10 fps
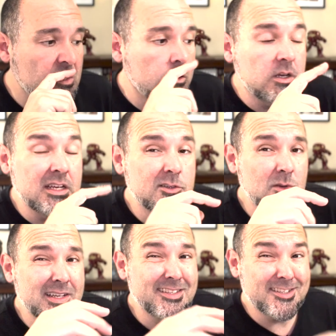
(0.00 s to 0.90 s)
Okay, so
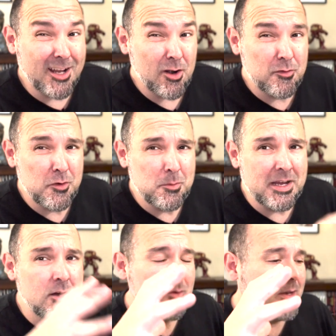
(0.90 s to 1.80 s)
I got the styrofoam
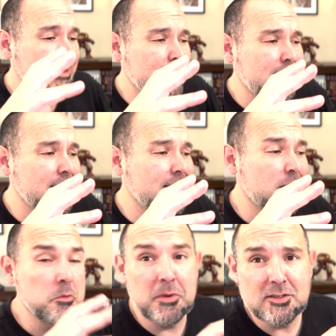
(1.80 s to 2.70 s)
out and
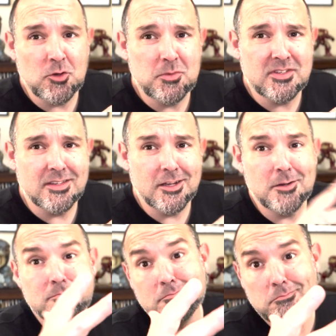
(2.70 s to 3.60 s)
I'm about to open this thing
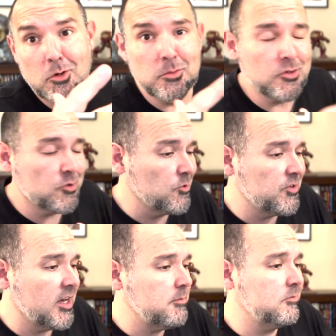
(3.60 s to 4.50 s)
up. Moment of truth
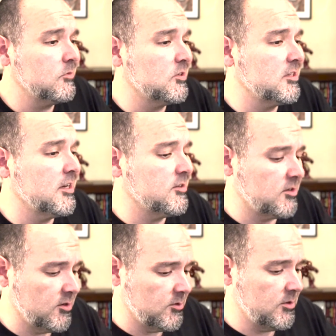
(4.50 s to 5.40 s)
time. Let's see how this
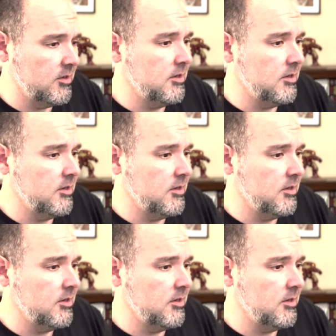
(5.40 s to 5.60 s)
goes.